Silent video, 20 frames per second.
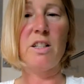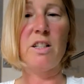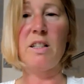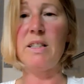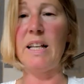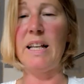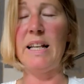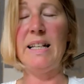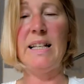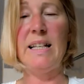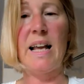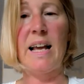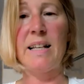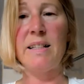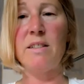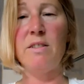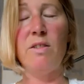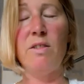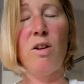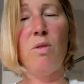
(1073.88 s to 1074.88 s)
Just eat
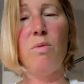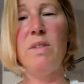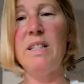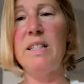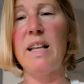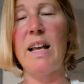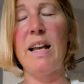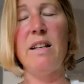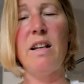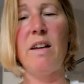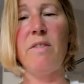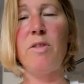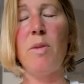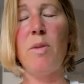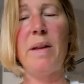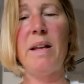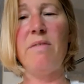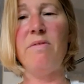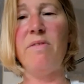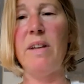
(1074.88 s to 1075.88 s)
less. No one's saying you have to
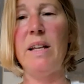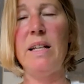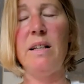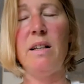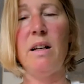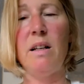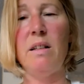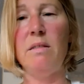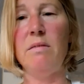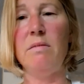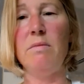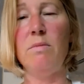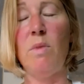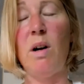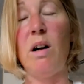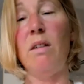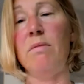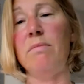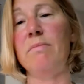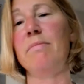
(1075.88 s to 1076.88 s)
be a vegan.
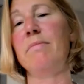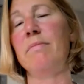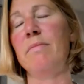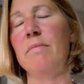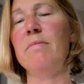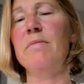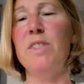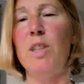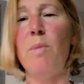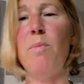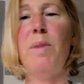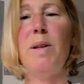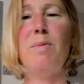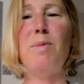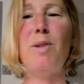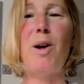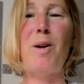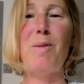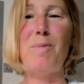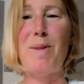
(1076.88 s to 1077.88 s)
Well, some
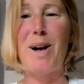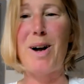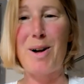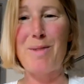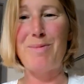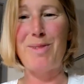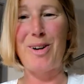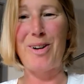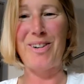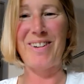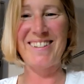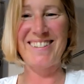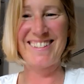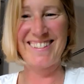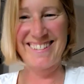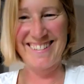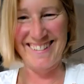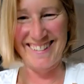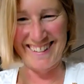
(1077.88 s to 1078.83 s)
people are, but I'm not.